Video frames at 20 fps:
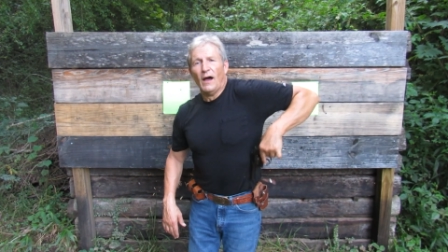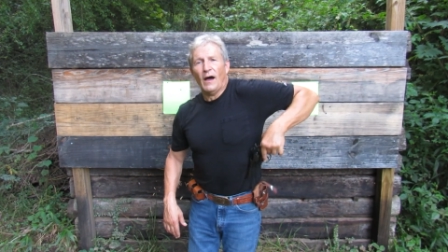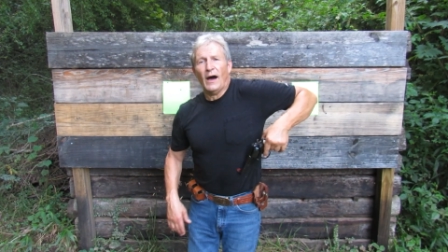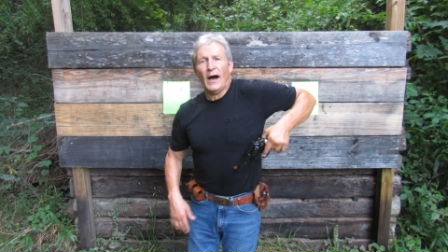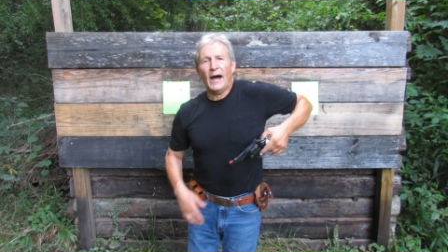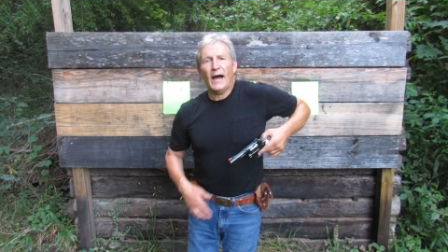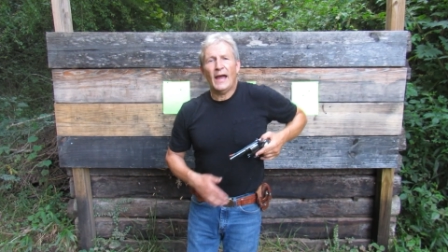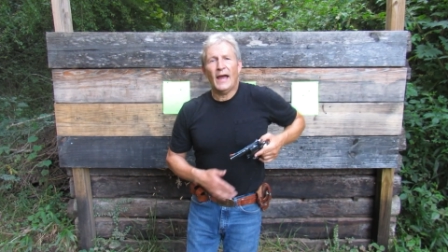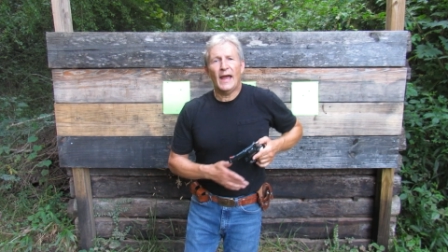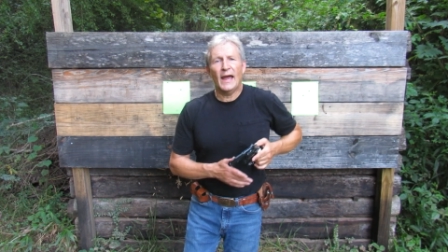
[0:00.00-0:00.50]

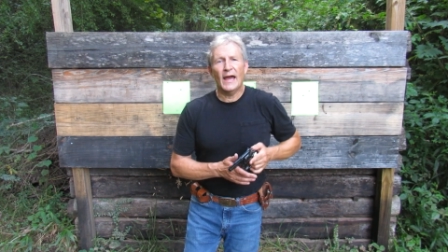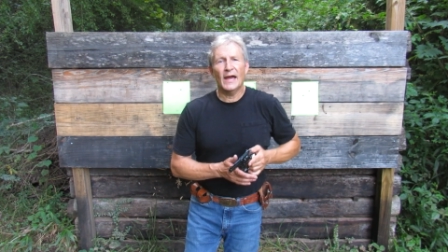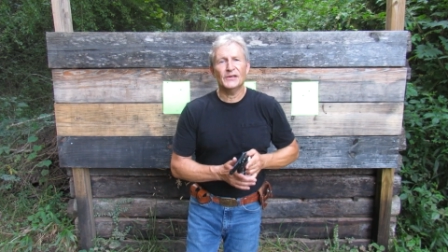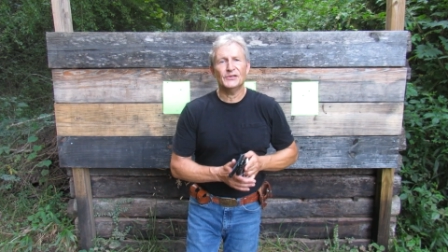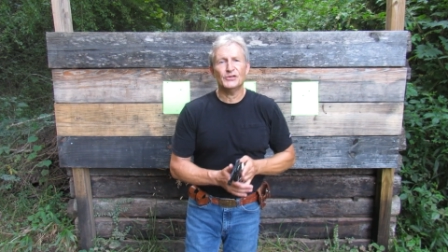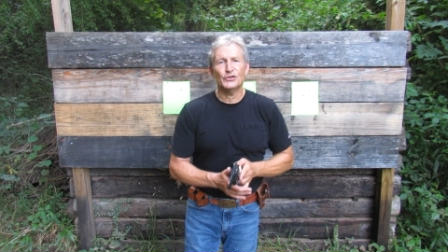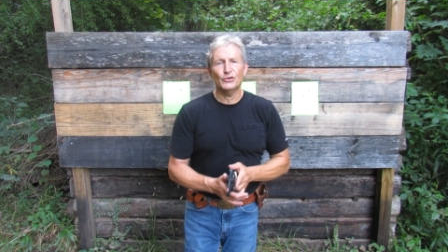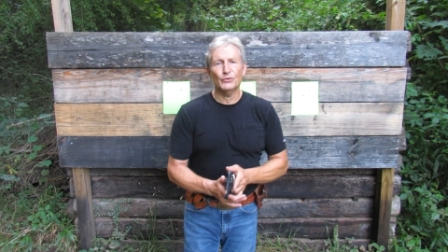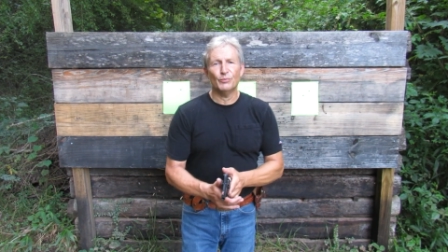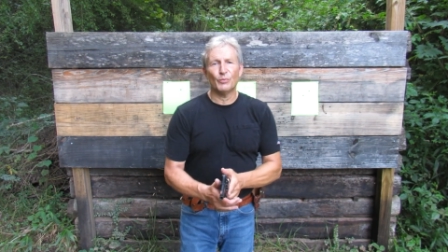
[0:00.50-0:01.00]
I
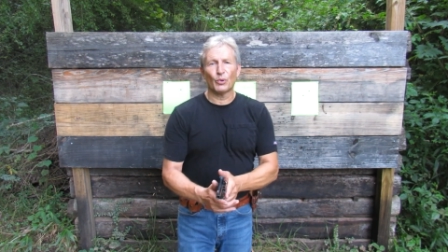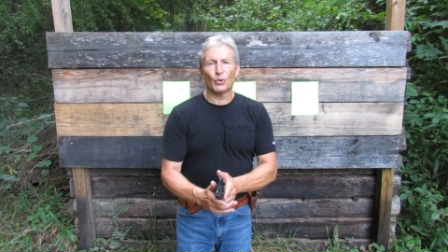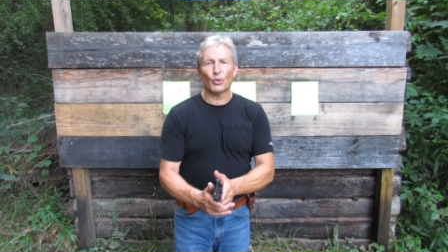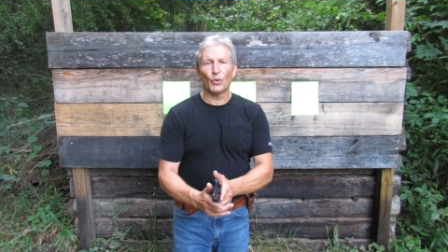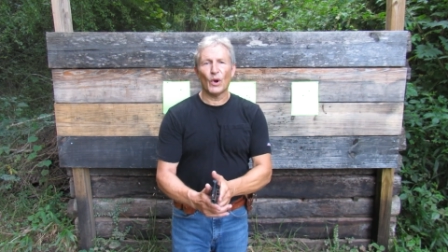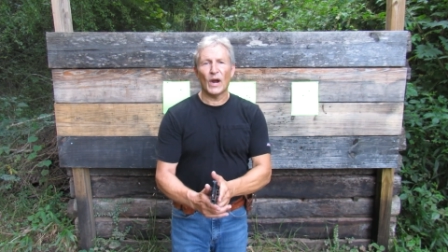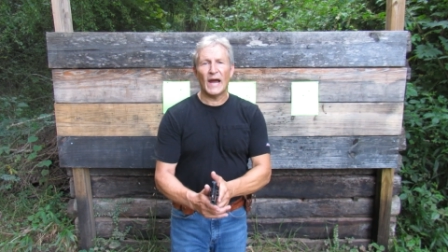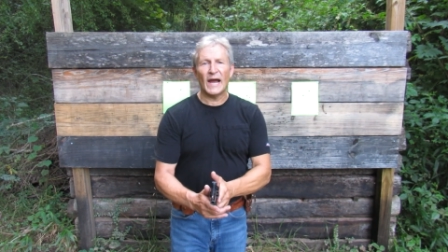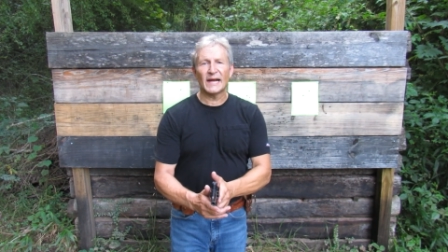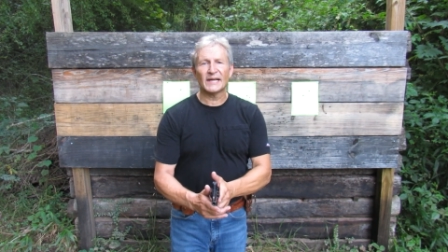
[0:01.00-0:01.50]
had to
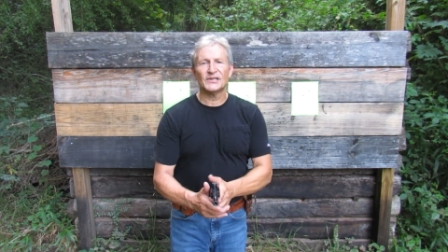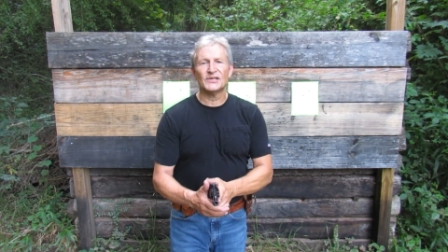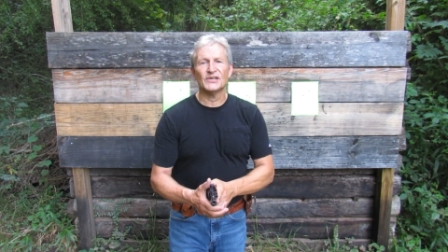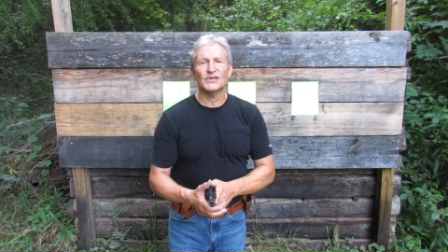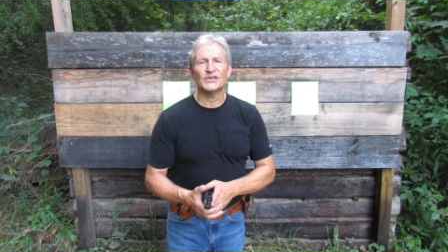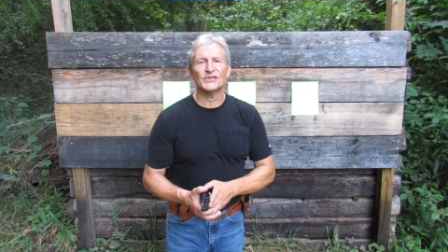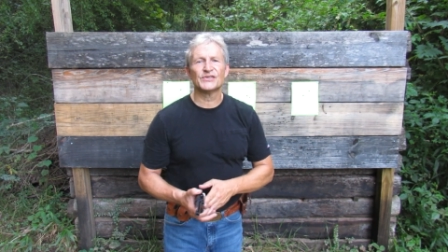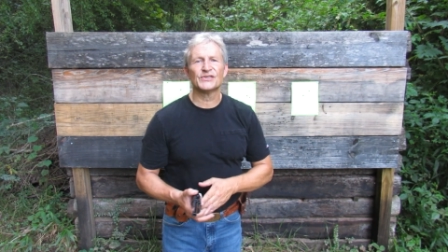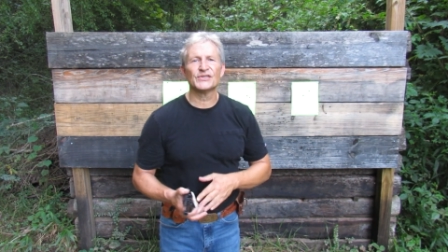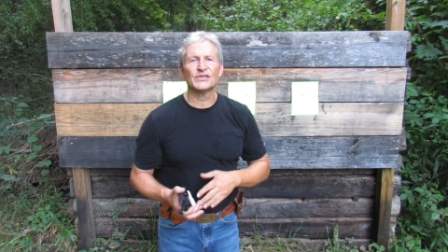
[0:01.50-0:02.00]

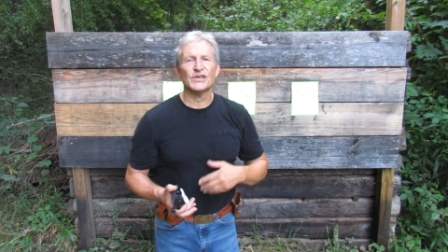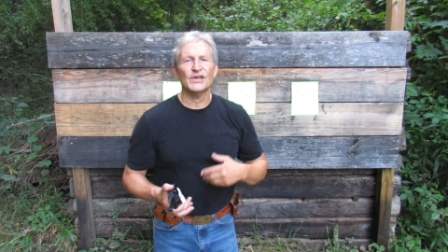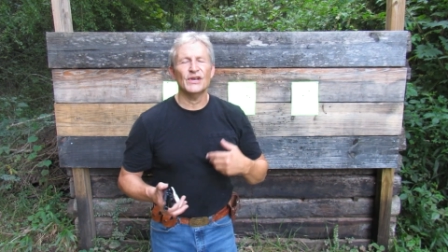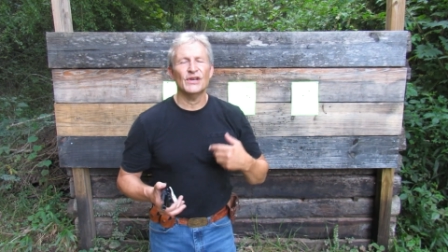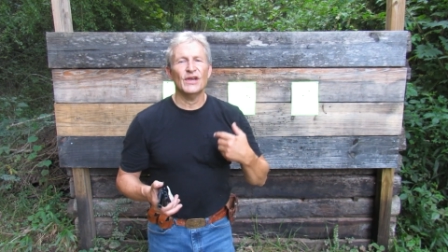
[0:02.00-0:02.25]
practice